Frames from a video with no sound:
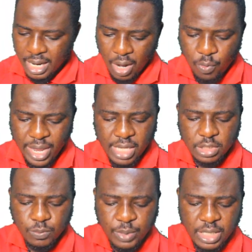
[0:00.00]
can we
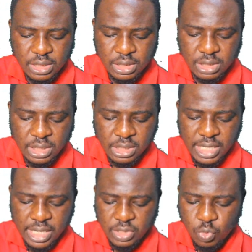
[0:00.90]
express
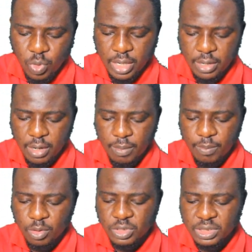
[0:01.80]
6x squared
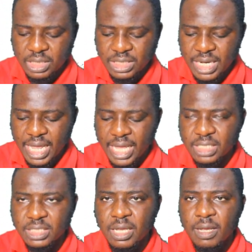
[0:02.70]
plus
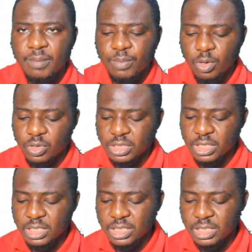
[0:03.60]
13x
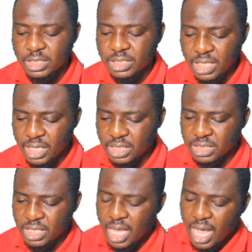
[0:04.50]
plus
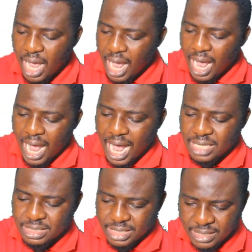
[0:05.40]
6
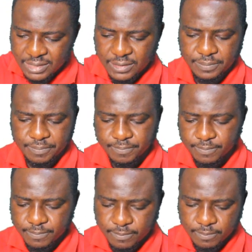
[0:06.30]
as this?
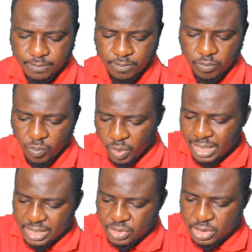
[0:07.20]

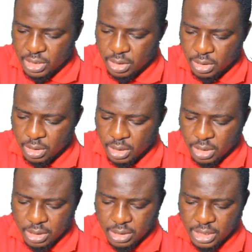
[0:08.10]
Let's see.
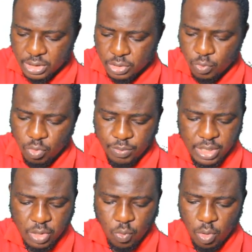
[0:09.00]
This will
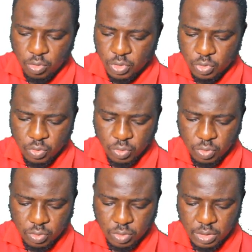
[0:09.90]
be equal to
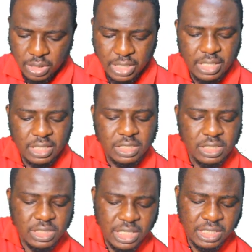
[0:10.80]

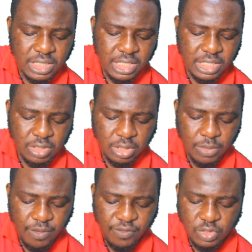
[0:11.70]
6 is
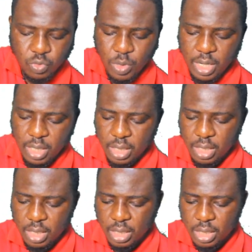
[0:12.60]
not a perfect square,
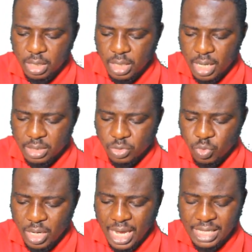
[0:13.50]

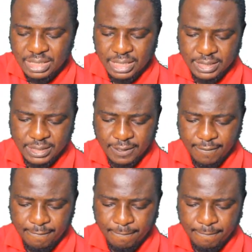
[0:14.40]
as well as this.